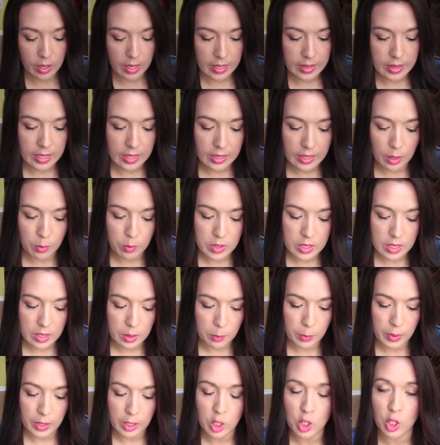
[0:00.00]
And I think that was in
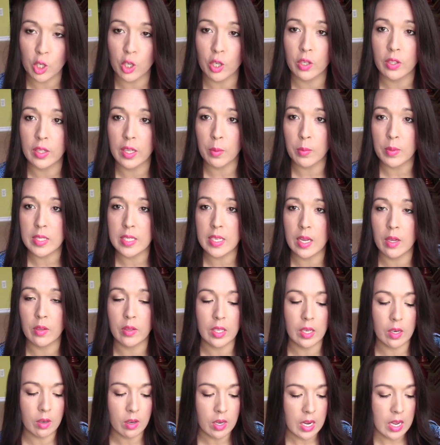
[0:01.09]
the picture that was down
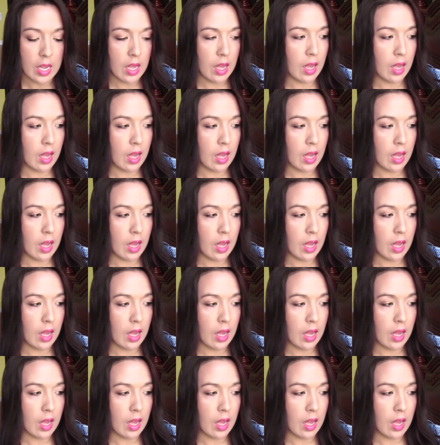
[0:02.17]
there.